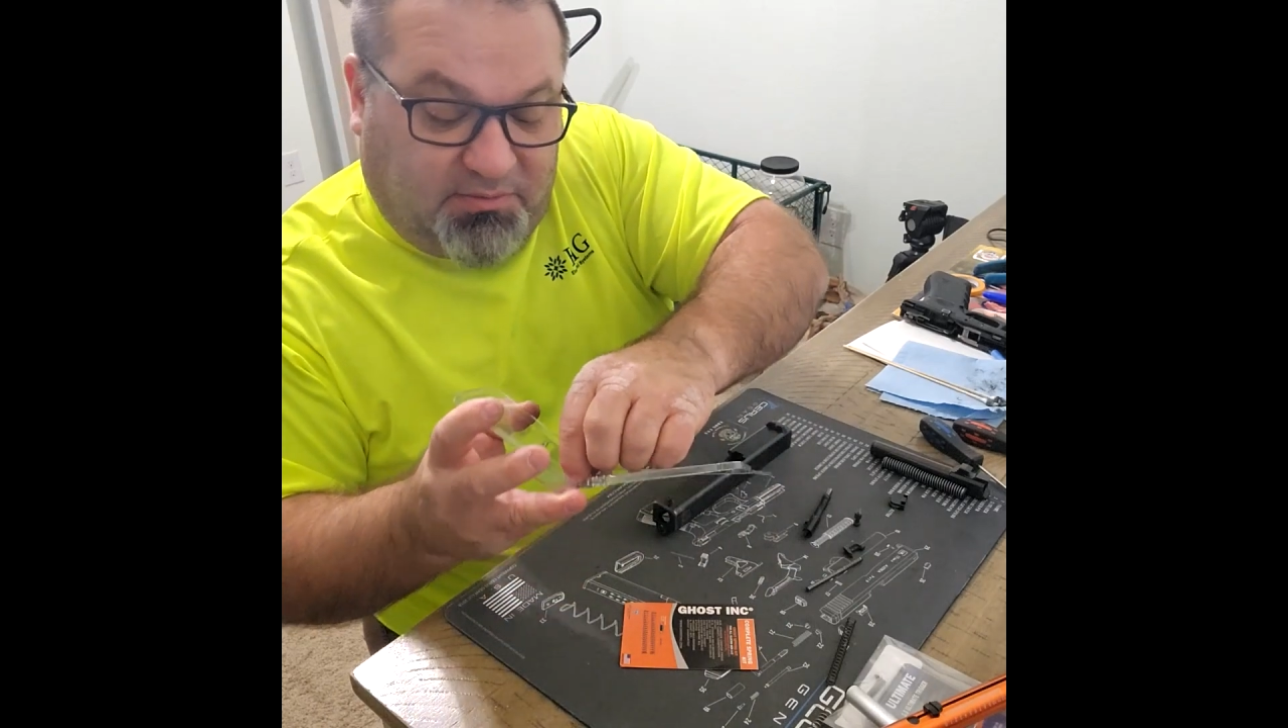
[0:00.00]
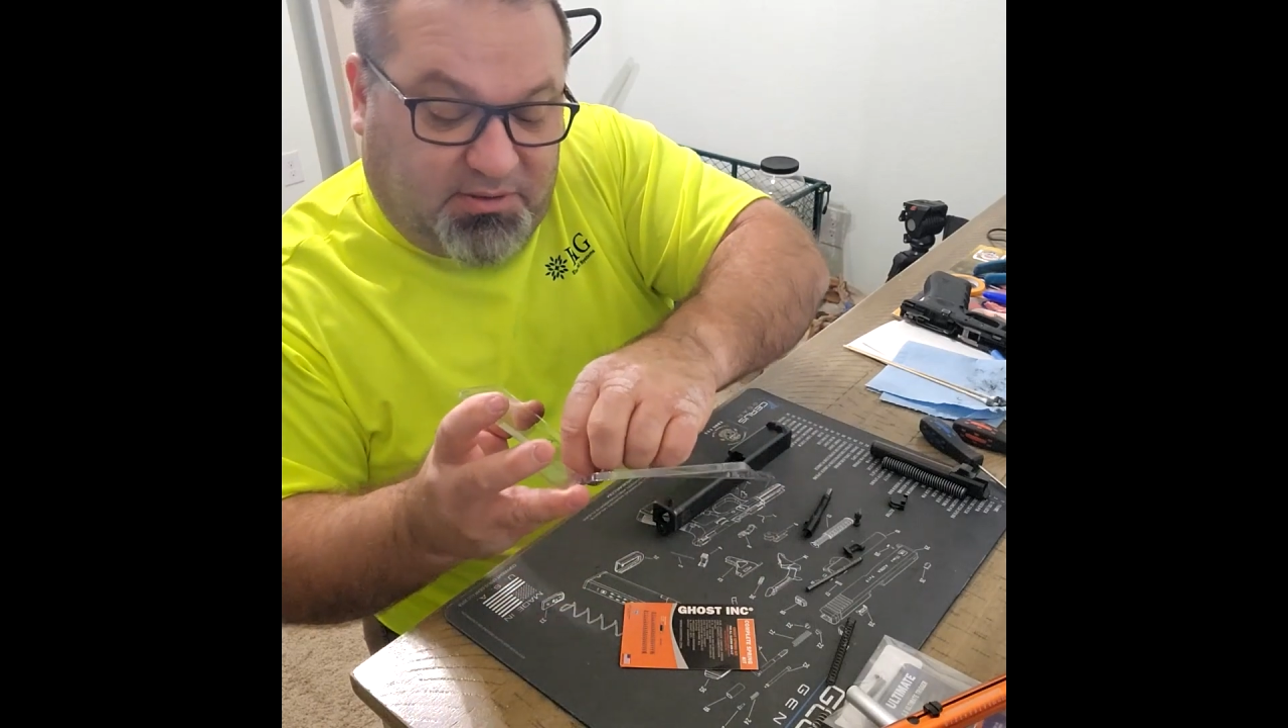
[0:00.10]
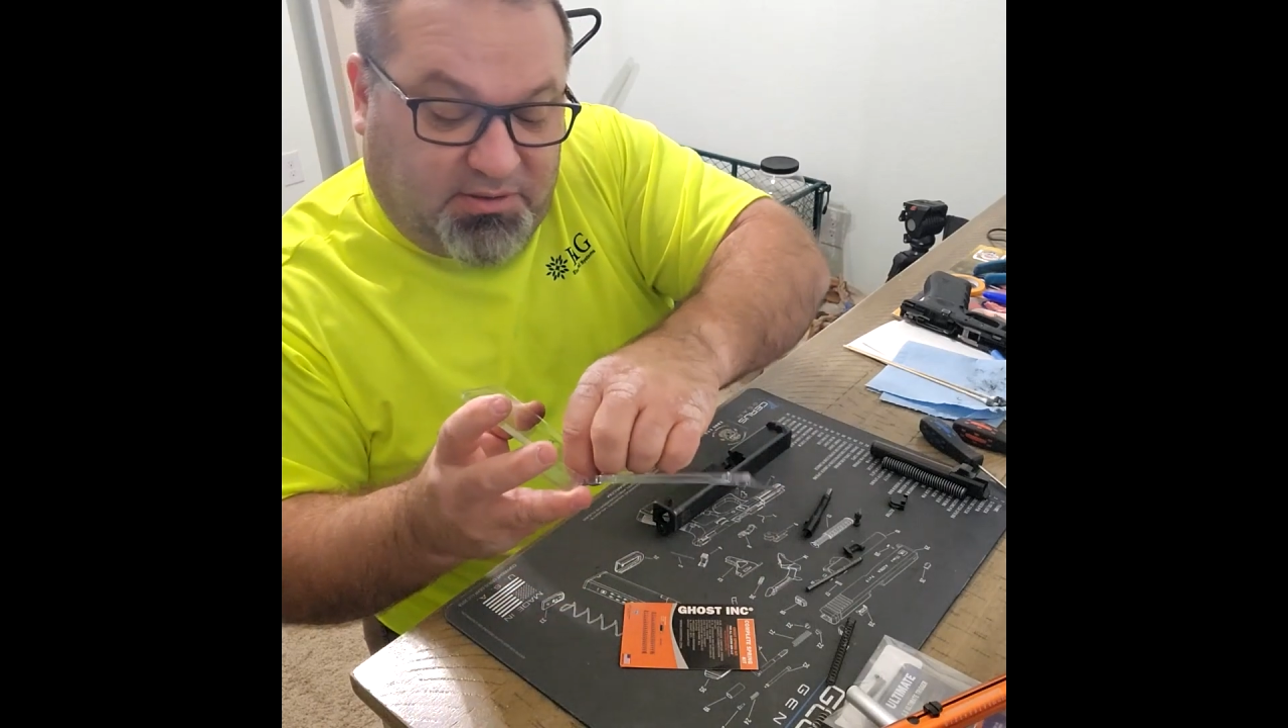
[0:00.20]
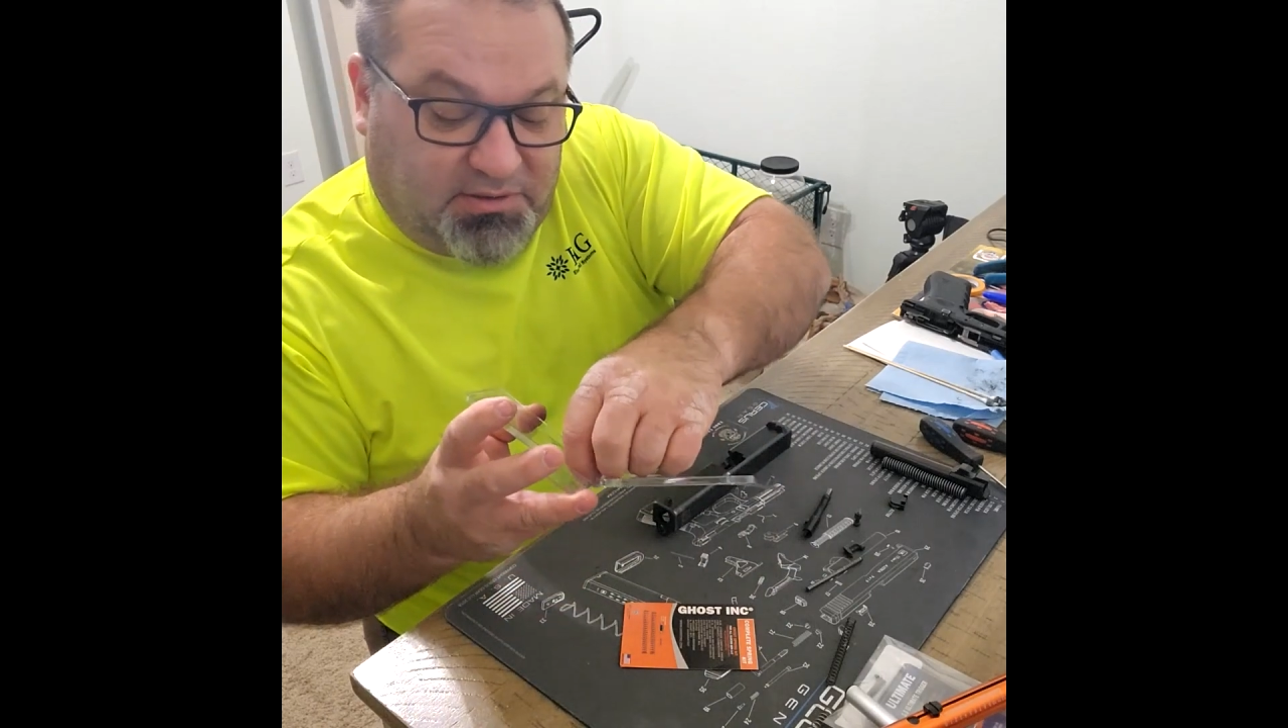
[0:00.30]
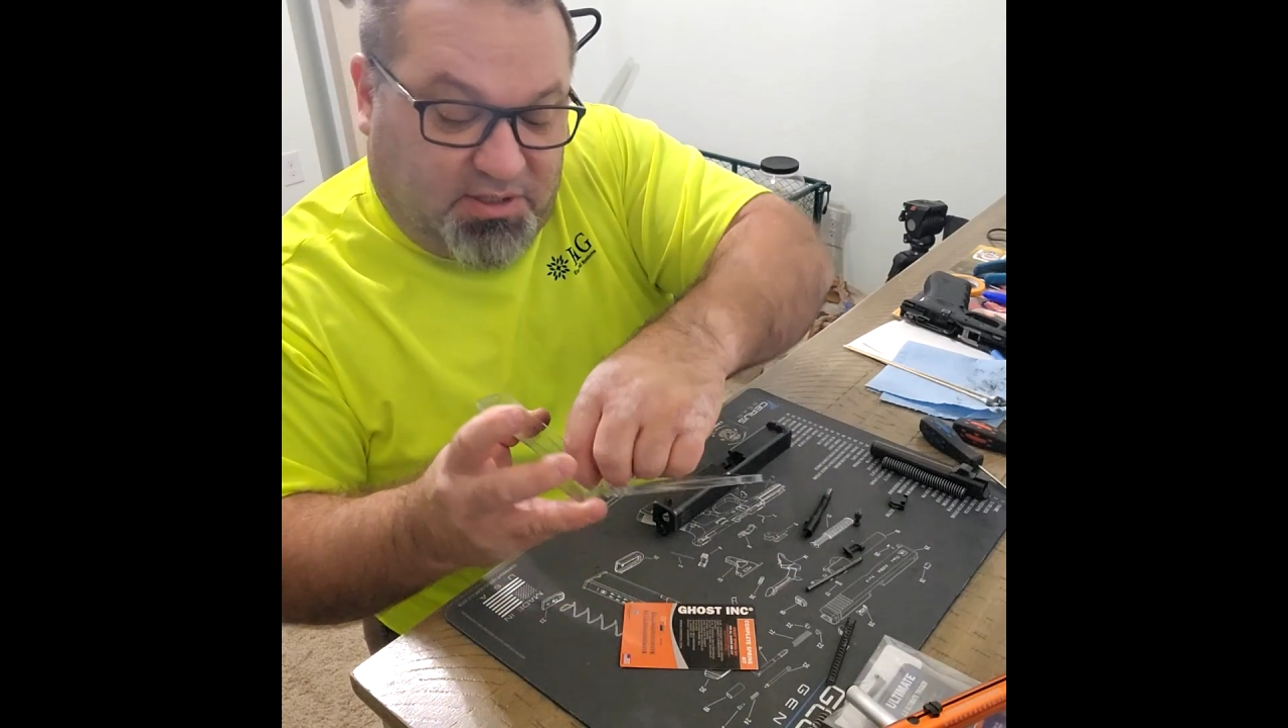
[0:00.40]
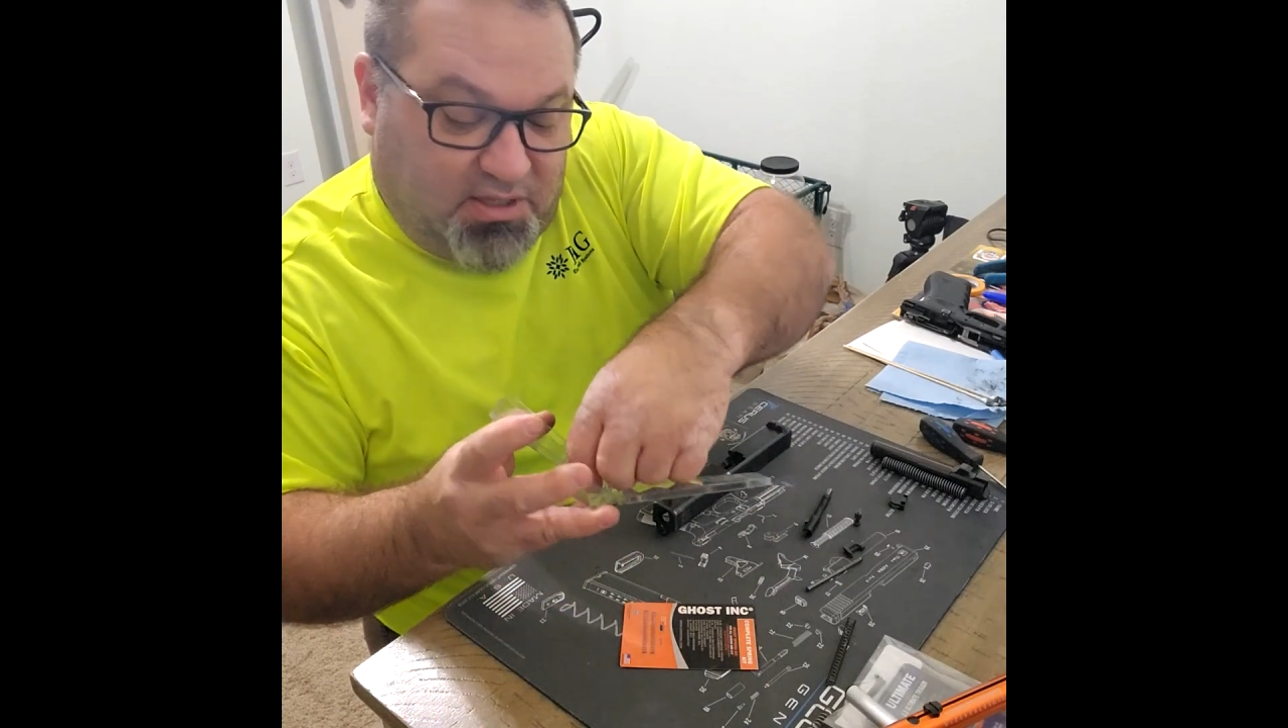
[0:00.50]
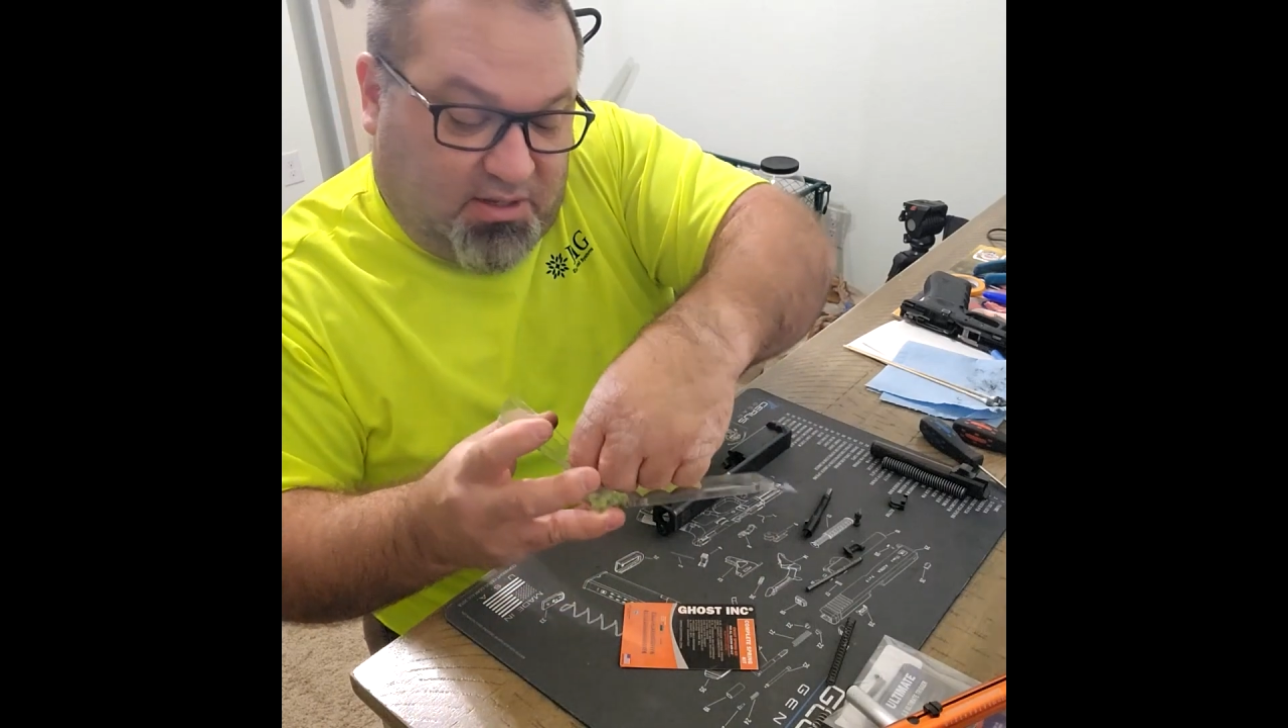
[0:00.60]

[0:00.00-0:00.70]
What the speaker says: because